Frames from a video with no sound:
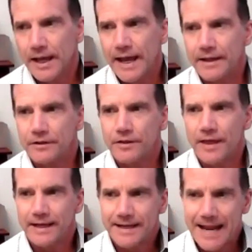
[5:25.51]
And
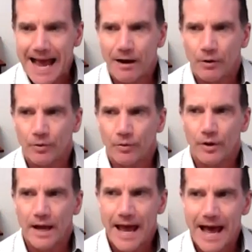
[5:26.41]
they now
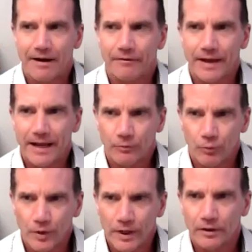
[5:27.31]
have a
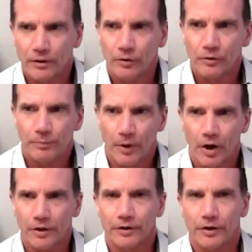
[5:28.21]
real
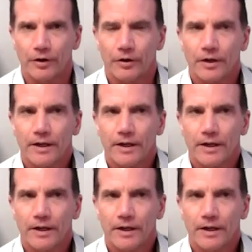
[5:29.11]
partner